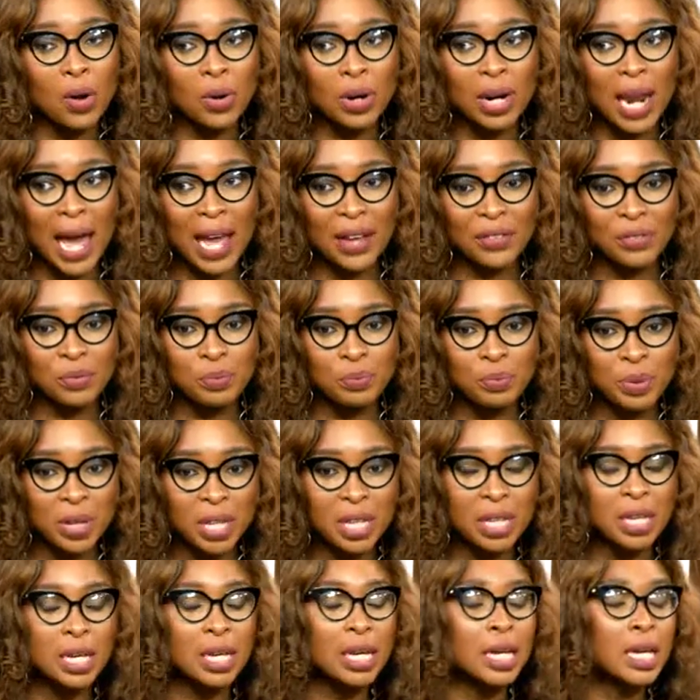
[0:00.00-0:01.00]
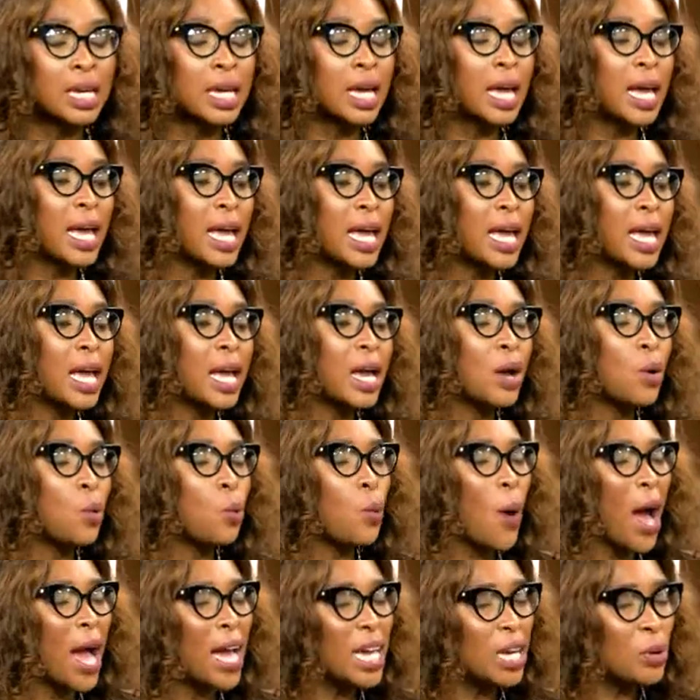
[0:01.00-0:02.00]
life be. Uh,
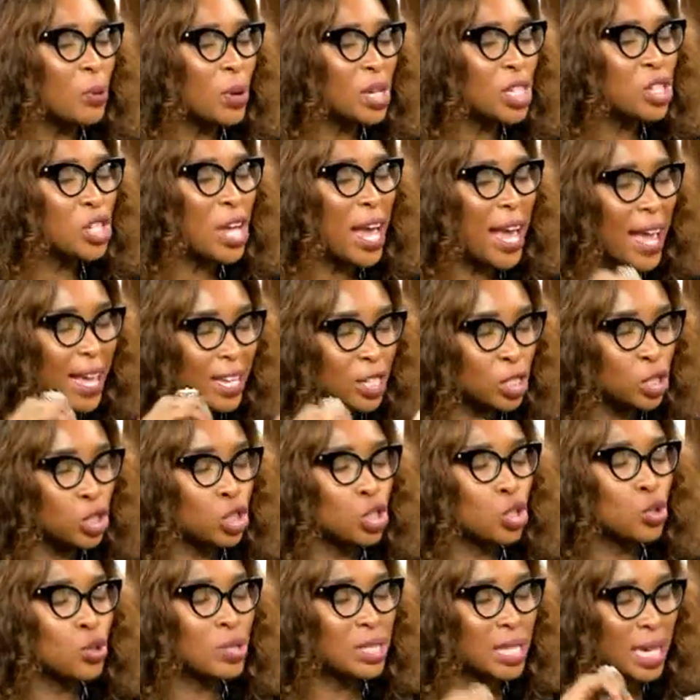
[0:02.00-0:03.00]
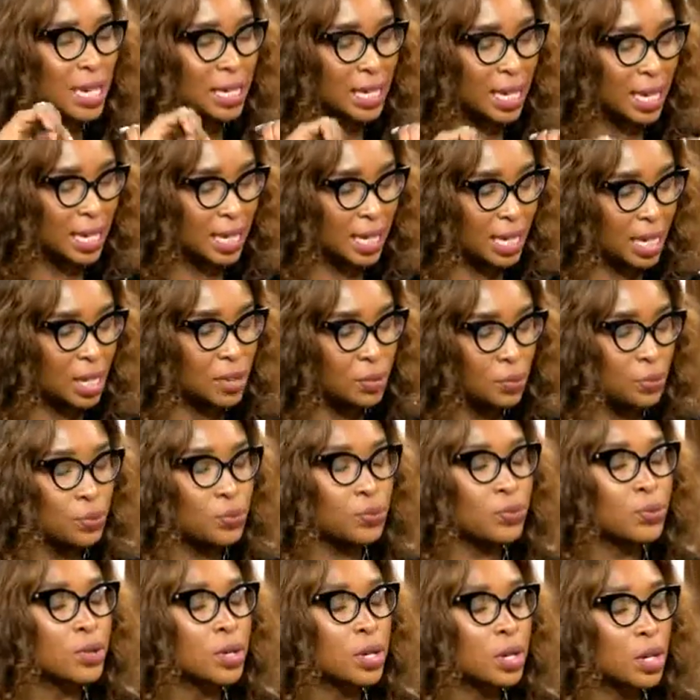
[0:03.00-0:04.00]
why, which excuse then they
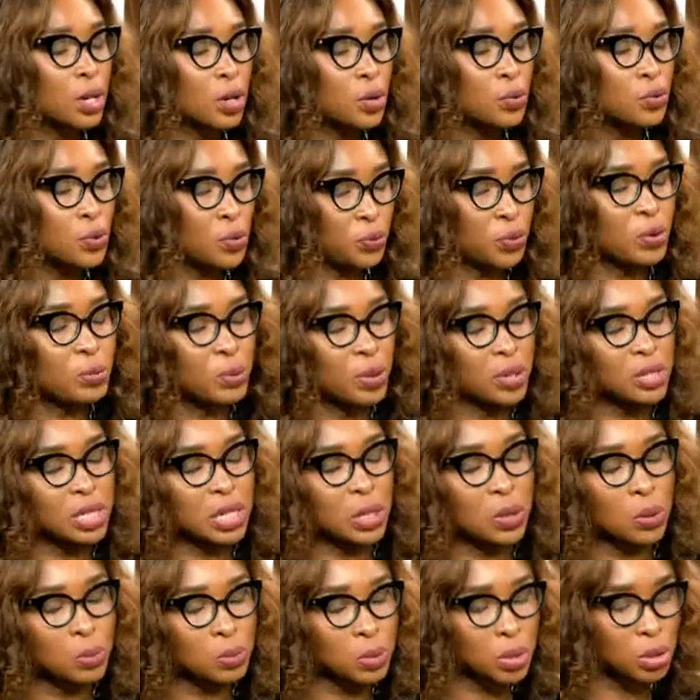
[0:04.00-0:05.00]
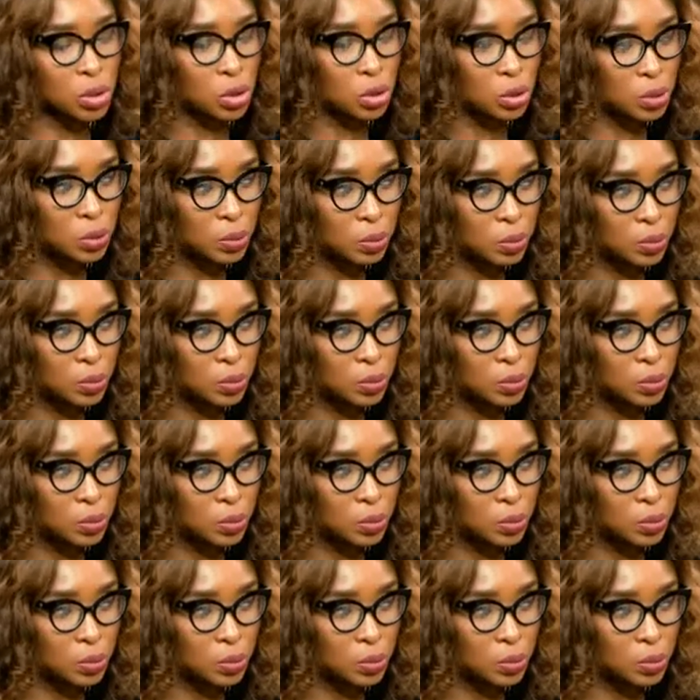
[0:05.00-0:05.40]
give for female circumcision?